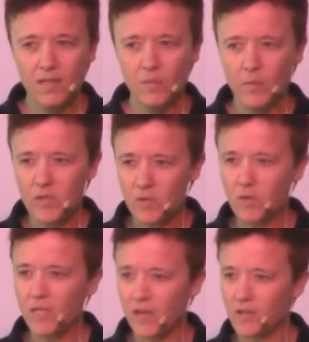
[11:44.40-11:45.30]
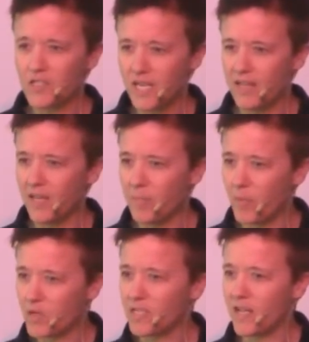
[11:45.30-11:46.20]
when we truly understand that,
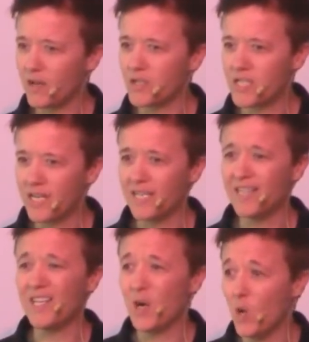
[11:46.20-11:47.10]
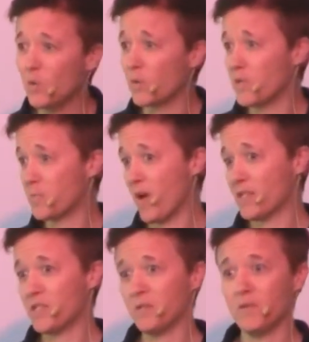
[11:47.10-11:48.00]
immerse in that understanding, the only
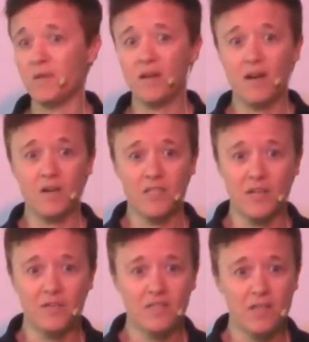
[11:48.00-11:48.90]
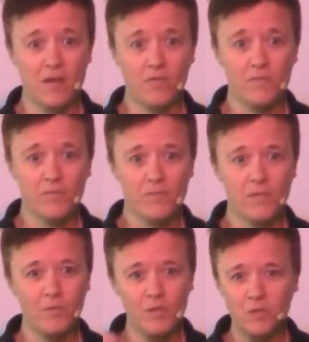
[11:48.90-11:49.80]
response to ourselves is love,
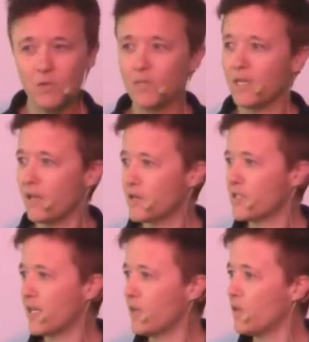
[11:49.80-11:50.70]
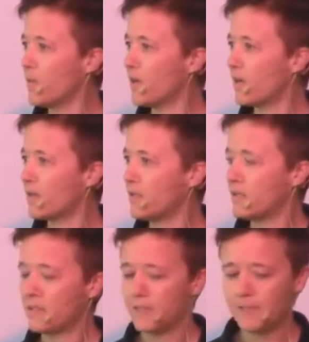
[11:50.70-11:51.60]
if we truly understand who we are.
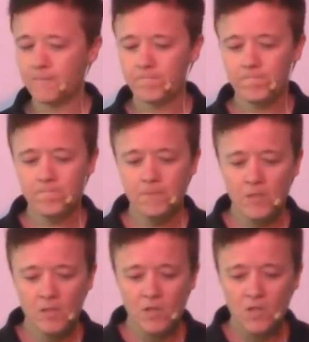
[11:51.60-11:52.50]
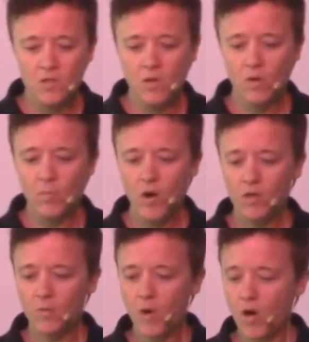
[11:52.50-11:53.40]
So,
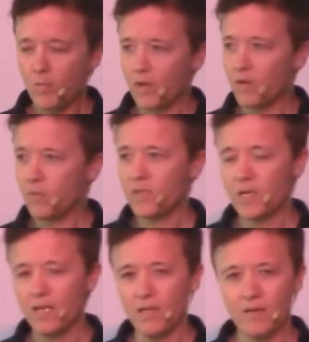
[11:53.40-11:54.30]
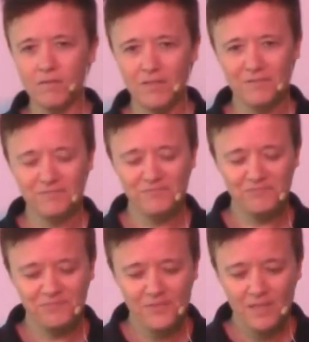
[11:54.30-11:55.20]
Parker Palmer, which I love,
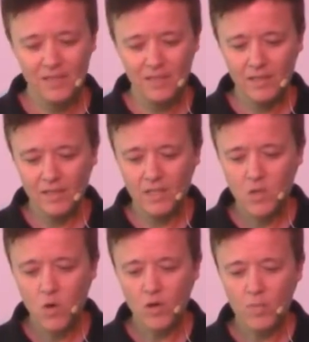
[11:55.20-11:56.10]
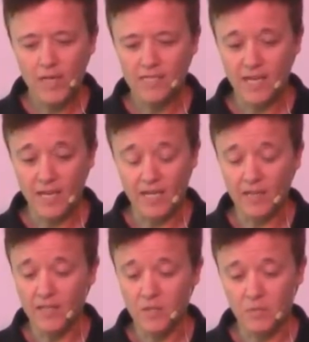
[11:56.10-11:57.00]
is quoted by saying,
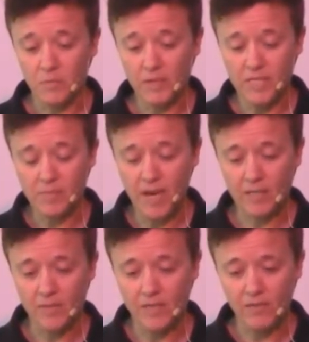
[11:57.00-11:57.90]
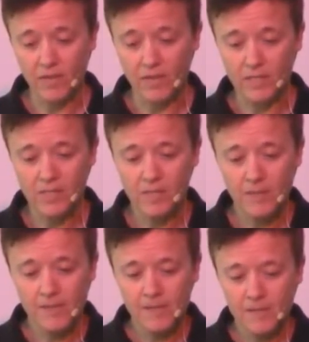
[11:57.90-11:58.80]
and this one really smacked me in the face,
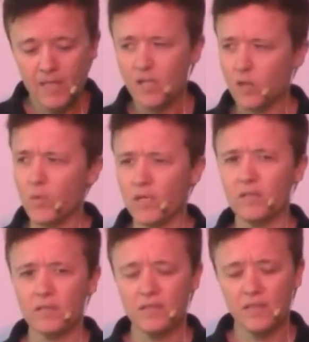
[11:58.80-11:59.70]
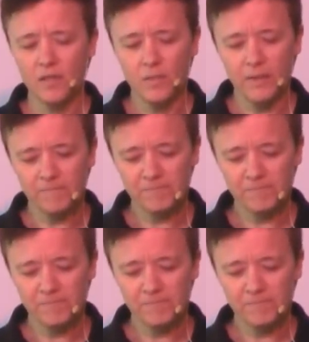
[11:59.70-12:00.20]
in a good way, in a good way.